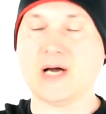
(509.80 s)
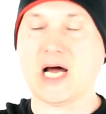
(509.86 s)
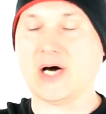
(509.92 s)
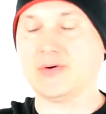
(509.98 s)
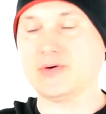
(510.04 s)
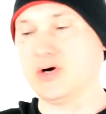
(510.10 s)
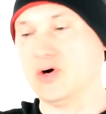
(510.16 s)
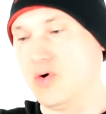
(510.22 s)

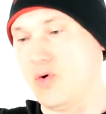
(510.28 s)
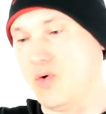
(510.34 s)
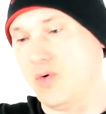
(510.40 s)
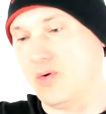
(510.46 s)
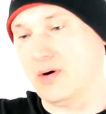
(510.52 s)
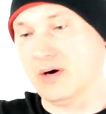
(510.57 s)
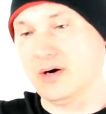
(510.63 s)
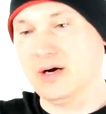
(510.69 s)
powder
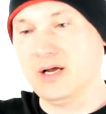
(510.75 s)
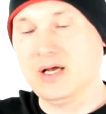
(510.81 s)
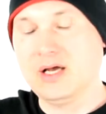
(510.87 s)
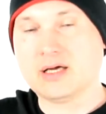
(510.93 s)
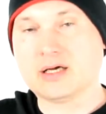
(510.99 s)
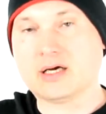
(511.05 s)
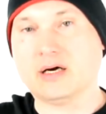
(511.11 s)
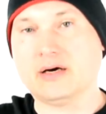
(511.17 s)
or
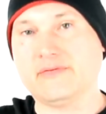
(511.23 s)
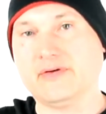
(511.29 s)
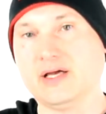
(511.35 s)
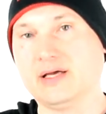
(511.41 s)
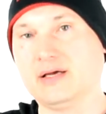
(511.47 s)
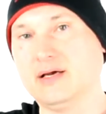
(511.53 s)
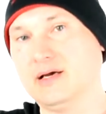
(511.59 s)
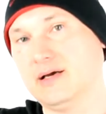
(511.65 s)

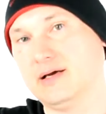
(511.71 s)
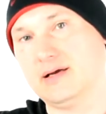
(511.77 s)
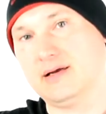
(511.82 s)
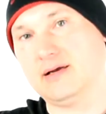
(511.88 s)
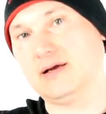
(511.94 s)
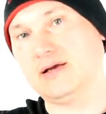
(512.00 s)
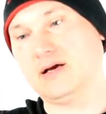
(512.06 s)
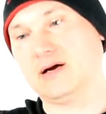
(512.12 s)
carving,
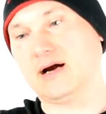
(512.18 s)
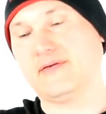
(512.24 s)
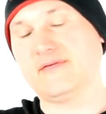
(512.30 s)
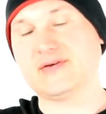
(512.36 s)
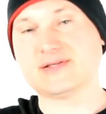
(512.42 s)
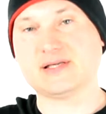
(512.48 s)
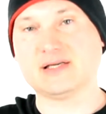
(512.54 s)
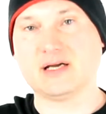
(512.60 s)
you're
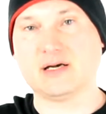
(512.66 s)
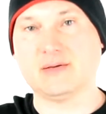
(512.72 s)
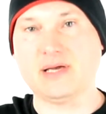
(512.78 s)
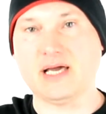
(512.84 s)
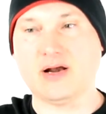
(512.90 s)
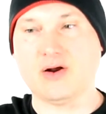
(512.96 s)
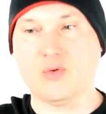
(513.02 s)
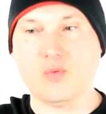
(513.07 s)
obviously going to
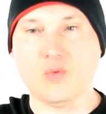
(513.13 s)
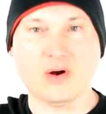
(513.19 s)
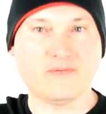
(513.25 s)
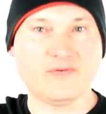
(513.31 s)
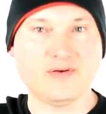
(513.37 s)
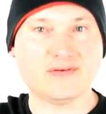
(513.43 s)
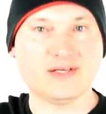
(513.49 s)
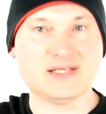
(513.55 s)
be in a
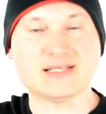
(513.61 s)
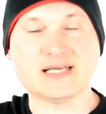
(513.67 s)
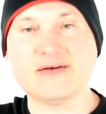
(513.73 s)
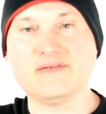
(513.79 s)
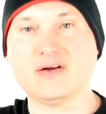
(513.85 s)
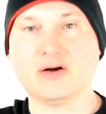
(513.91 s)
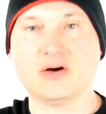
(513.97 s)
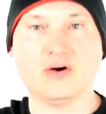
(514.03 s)

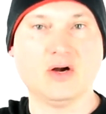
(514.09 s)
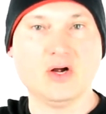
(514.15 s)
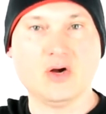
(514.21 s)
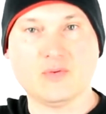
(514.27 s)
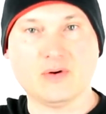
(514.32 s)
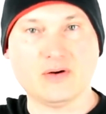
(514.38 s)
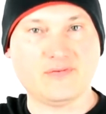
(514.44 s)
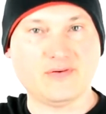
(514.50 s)
157 or
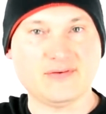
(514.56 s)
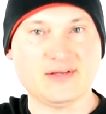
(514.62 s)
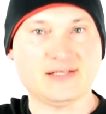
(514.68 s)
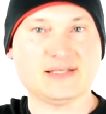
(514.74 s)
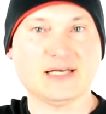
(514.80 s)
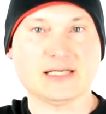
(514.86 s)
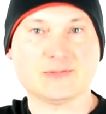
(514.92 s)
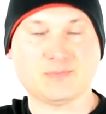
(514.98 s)

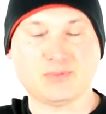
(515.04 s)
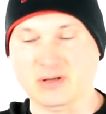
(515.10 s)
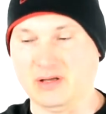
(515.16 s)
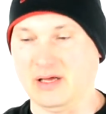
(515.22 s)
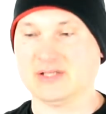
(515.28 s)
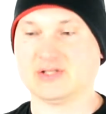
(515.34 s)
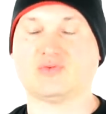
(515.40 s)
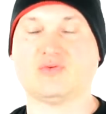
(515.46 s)
156
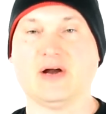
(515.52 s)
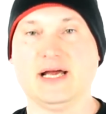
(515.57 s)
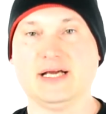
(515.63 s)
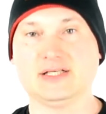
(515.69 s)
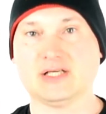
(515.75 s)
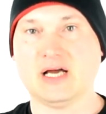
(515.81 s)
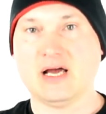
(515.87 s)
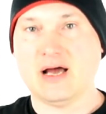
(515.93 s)
plus
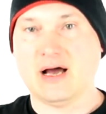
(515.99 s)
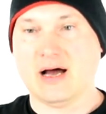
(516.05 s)
range.